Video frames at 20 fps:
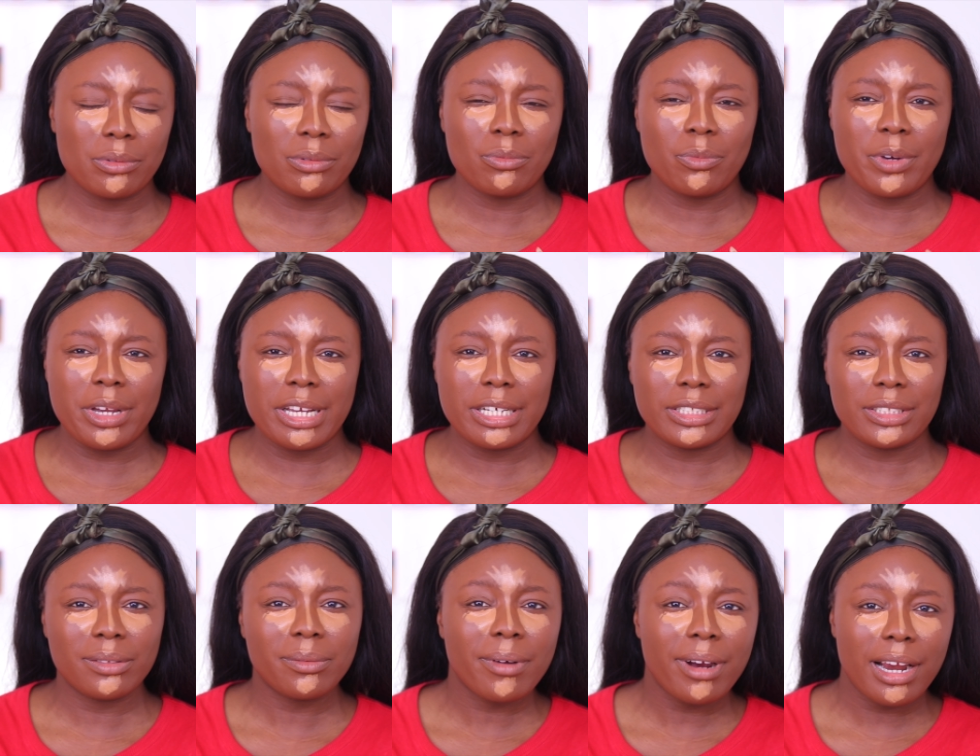weird
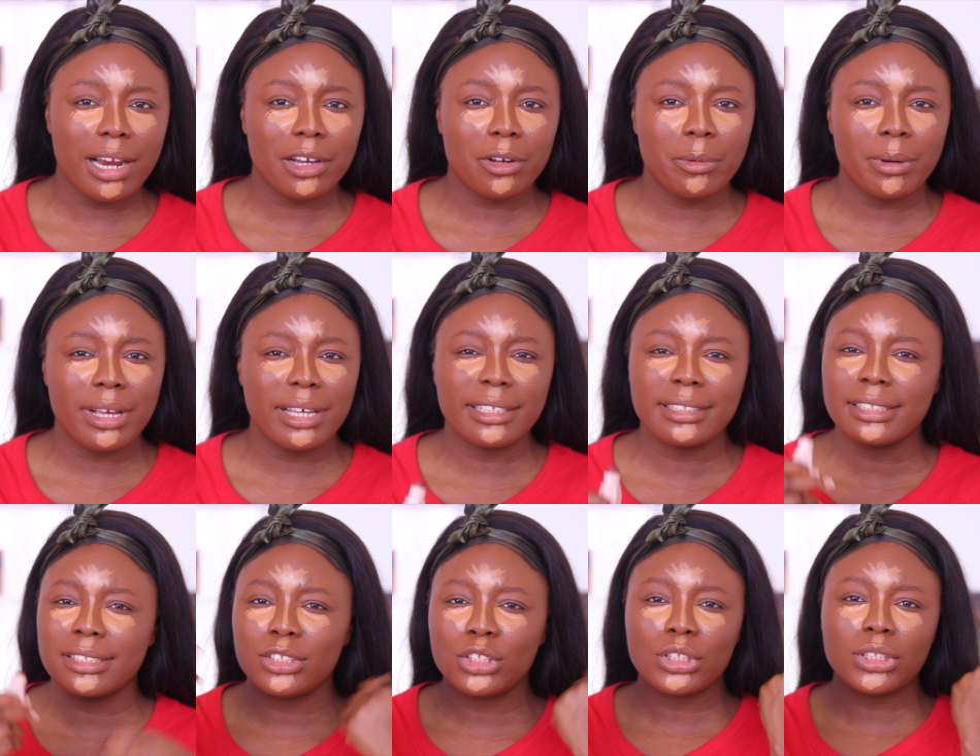to work
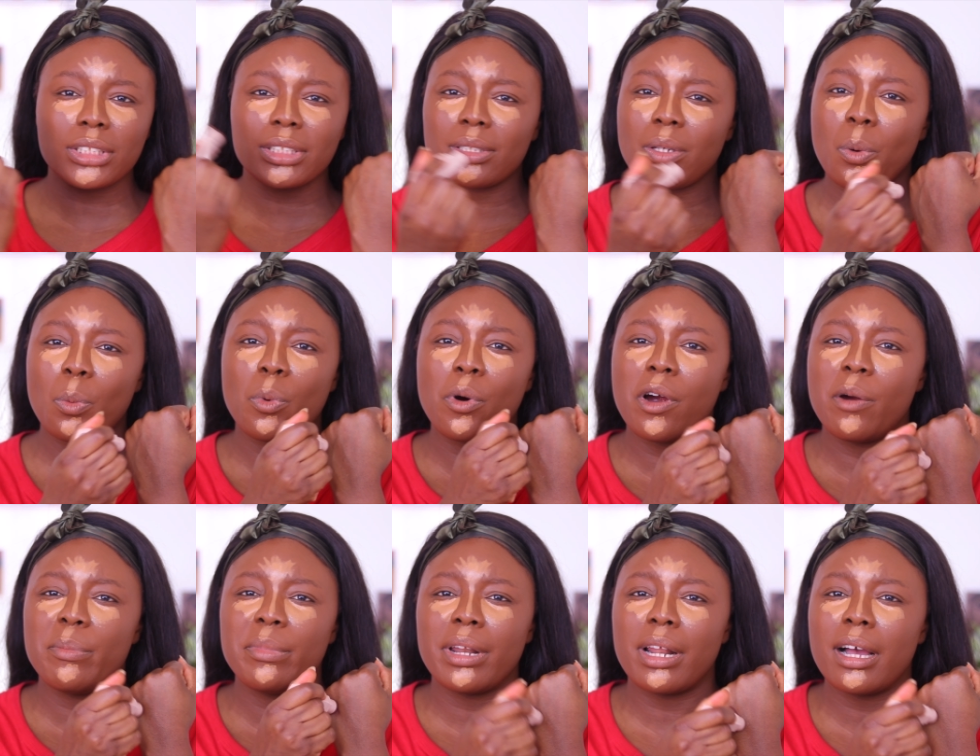with just
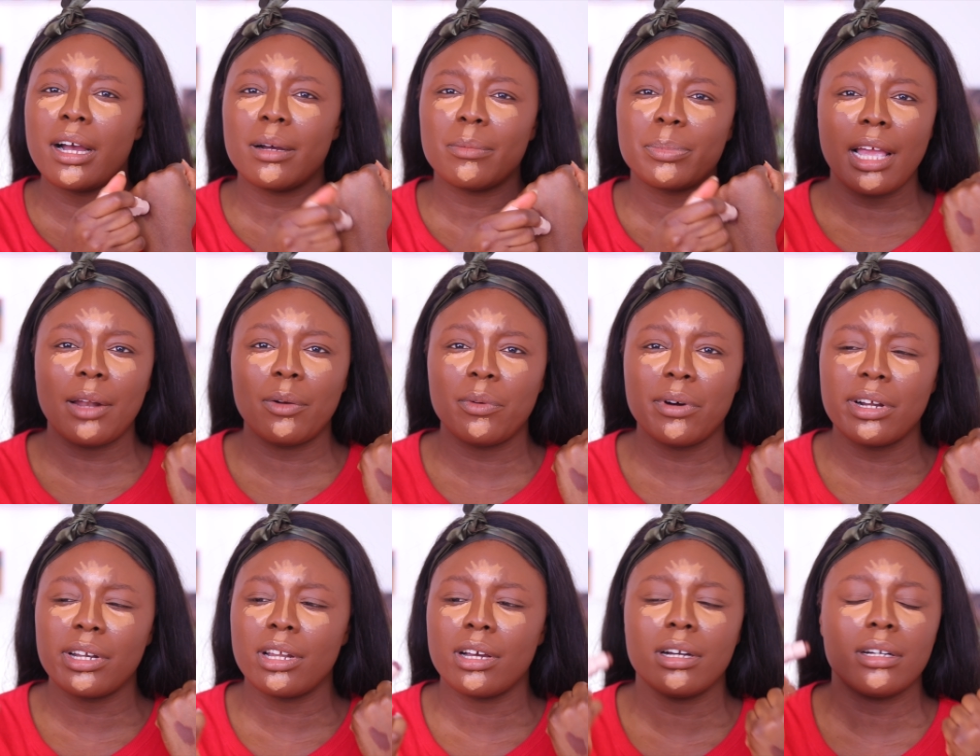warm it up and
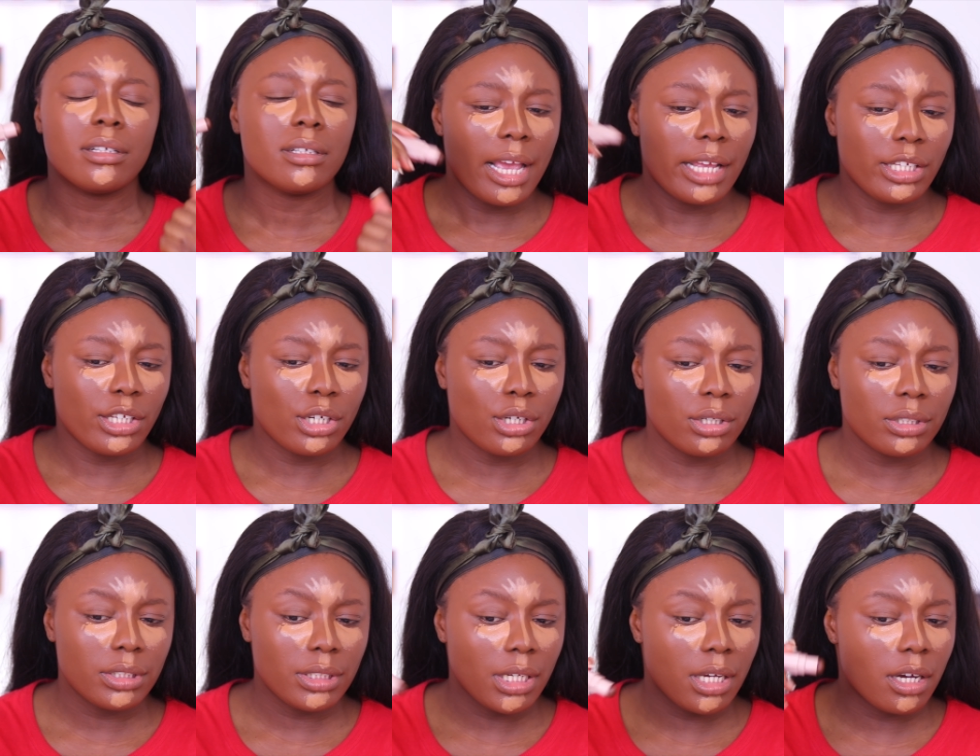whatnot and you're
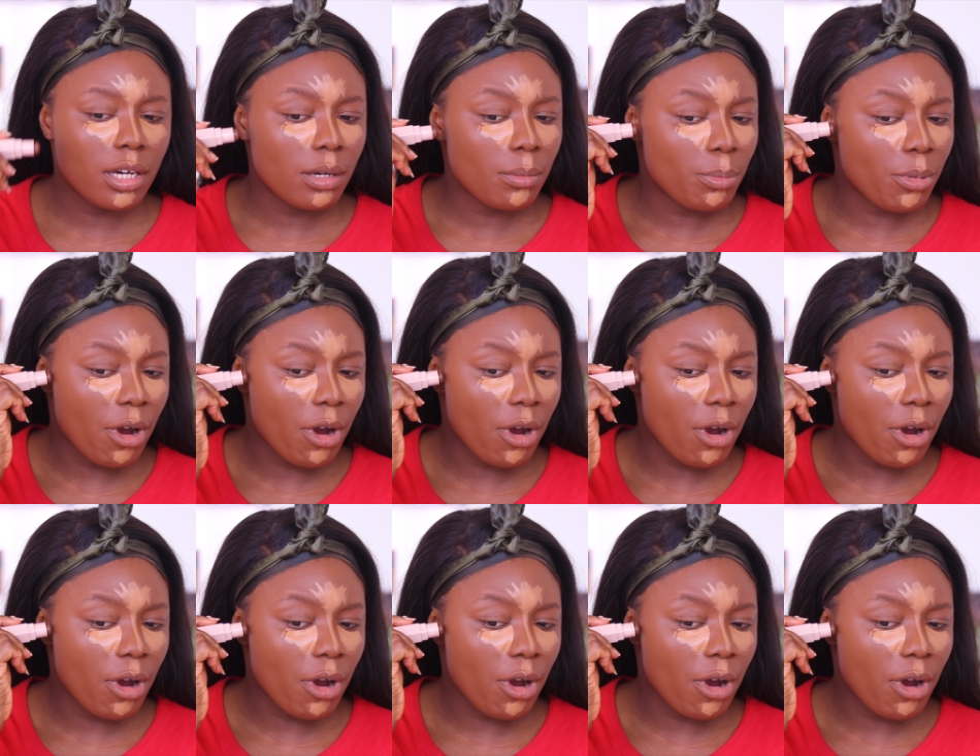good to go